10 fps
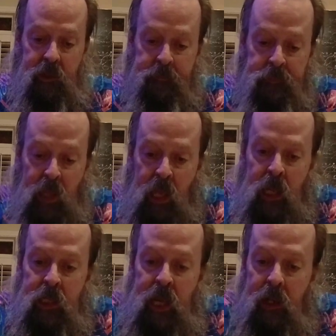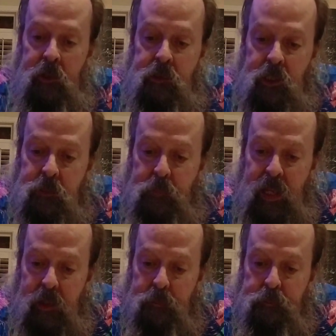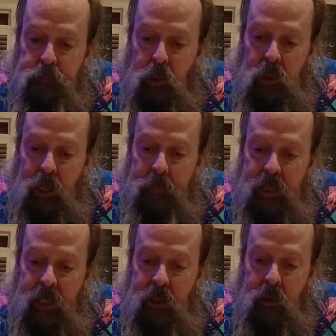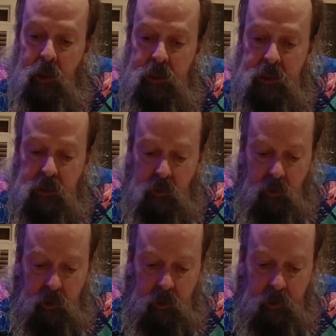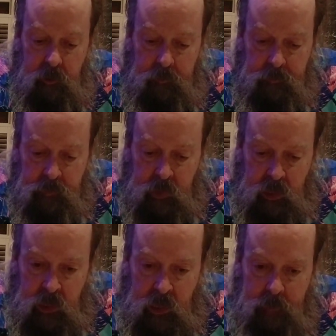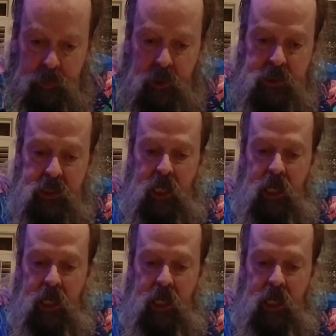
center. Now you just pull up here at this corner and push